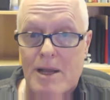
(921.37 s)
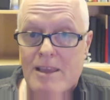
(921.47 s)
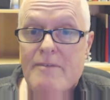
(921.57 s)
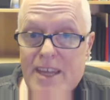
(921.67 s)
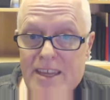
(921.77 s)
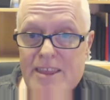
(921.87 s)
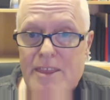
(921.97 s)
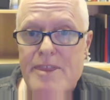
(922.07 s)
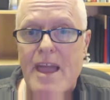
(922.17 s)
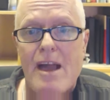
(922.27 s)
By living in
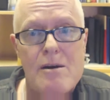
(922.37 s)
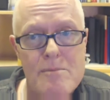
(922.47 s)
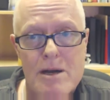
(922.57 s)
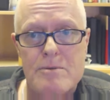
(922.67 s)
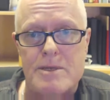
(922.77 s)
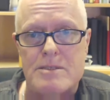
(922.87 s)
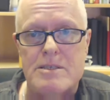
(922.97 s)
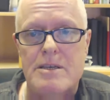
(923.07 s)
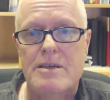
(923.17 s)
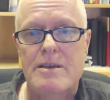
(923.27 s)
the now
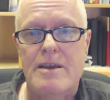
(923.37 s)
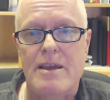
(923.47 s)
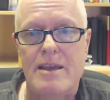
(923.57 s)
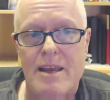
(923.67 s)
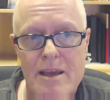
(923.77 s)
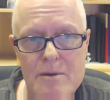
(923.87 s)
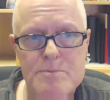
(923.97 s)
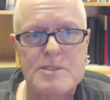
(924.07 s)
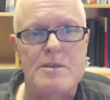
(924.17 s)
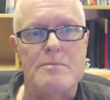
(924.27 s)
moment, it
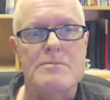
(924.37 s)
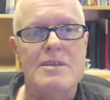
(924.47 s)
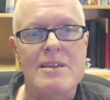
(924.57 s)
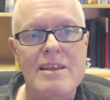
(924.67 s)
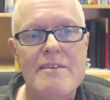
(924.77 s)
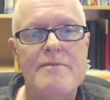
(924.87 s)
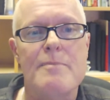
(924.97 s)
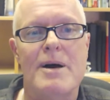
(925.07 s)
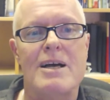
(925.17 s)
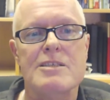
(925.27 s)
helps them to leave
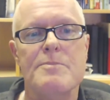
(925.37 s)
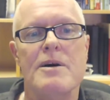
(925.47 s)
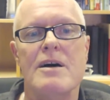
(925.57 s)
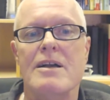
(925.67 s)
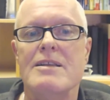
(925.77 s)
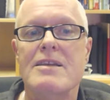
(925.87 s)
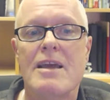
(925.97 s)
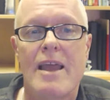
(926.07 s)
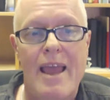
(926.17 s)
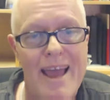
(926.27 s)
the past behind
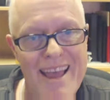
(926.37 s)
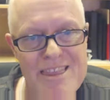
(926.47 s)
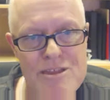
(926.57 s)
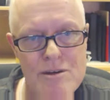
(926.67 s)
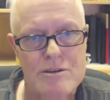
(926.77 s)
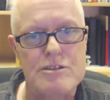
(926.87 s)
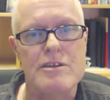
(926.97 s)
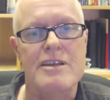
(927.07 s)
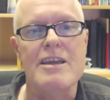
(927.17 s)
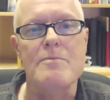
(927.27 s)
and not
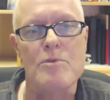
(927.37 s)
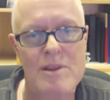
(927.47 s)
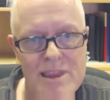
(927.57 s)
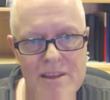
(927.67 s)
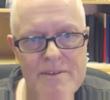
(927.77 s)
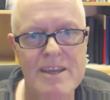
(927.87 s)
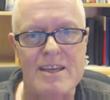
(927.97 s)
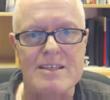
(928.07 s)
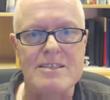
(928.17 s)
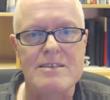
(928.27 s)
to keep
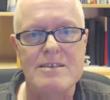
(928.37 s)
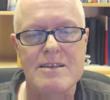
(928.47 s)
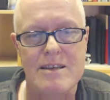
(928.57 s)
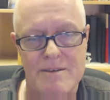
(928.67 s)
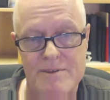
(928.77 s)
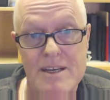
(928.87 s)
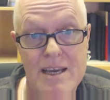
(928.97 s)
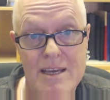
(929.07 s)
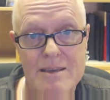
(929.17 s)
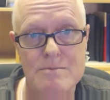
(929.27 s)
reliving it every
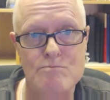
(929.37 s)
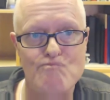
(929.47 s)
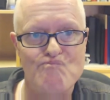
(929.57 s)
day.